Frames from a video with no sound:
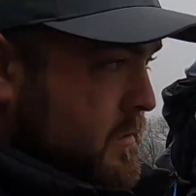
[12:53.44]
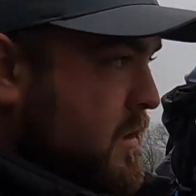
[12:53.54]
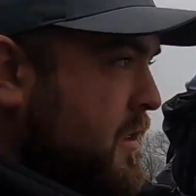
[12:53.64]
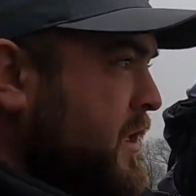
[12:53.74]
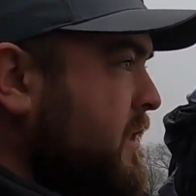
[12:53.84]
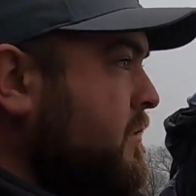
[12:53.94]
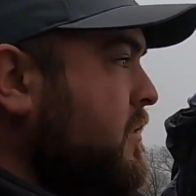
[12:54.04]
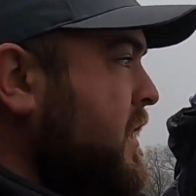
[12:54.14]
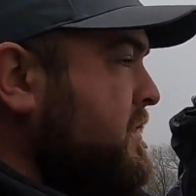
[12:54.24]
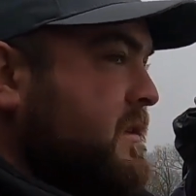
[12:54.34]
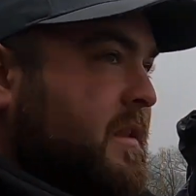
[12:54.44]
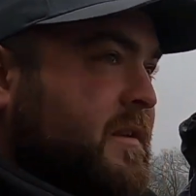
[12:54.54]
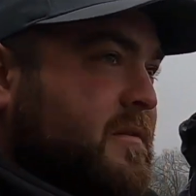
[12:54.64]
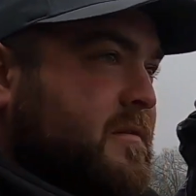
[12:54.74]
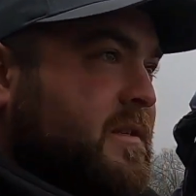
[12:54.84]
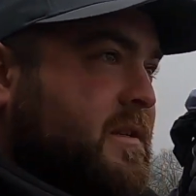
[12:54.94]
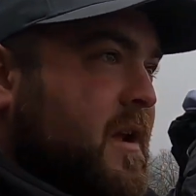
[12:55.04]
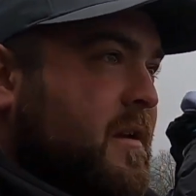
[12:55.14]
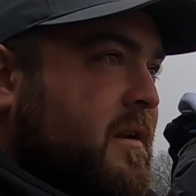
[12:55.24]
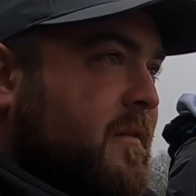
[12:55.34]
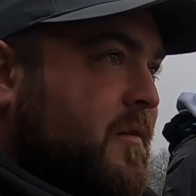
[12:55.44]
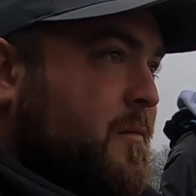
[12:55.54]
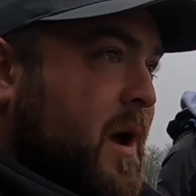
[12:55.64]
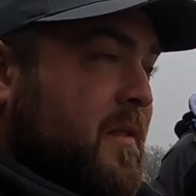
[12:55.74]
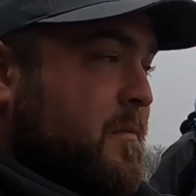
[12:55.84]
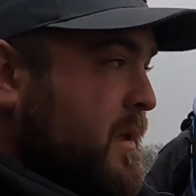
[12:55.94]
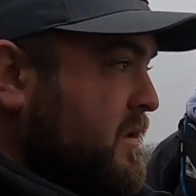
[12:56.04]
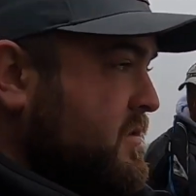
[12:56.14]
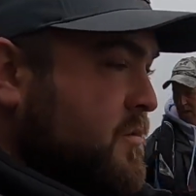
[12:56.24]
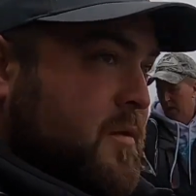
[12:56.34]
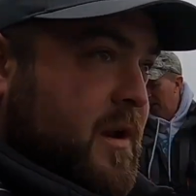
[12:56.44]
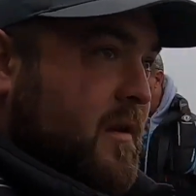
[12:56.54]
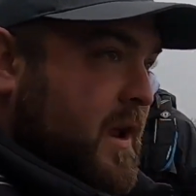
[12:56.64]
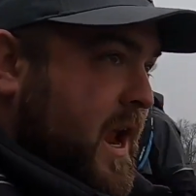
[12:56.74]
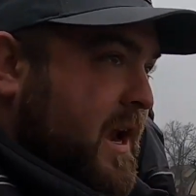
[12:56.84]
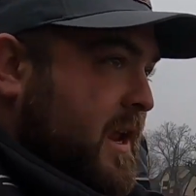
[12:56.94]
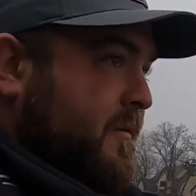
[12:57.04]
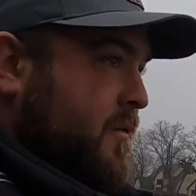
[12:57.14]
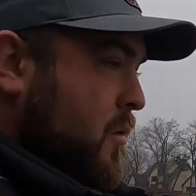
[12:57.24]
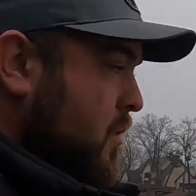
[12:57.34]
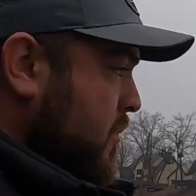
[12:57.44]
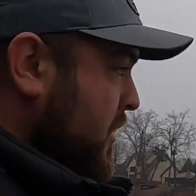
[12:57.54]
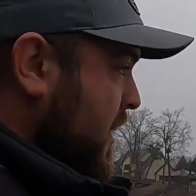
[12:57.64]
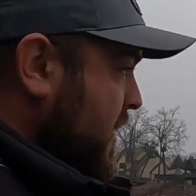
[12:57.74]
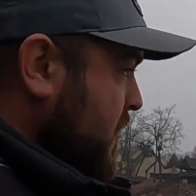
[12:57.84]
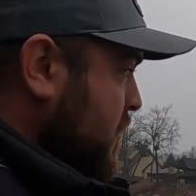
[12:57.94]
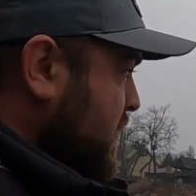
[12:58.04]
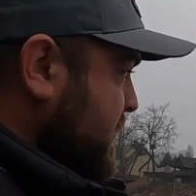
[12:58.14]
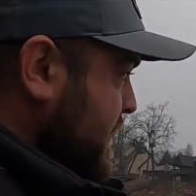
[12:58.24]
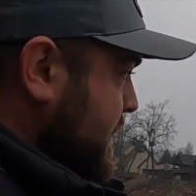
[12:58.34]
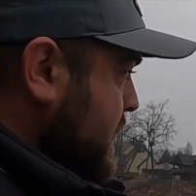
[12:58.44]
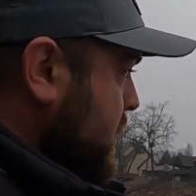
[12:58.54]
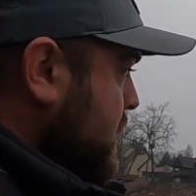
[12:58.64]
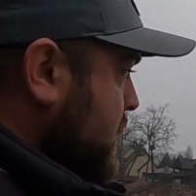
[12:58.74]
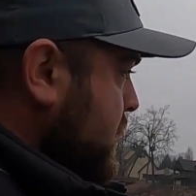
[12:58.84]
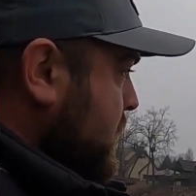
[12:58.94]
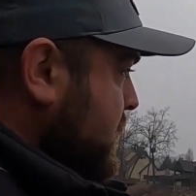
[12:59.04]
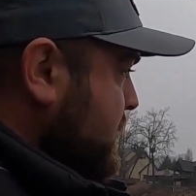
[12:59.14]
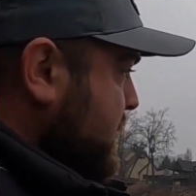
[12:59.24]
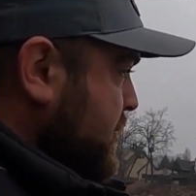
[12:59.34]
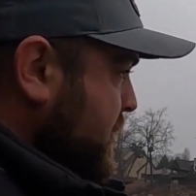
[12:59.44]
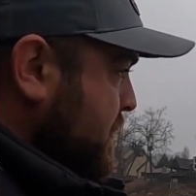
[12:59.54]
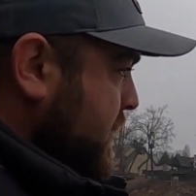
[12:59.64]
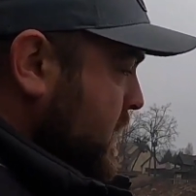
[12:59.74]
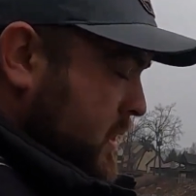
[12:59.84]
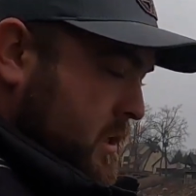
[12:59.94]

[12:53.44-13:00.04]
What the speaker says: I think Grant said that these are discounted if you buy them in store, down to 80. If you order them online, they're 110 because of the shipping.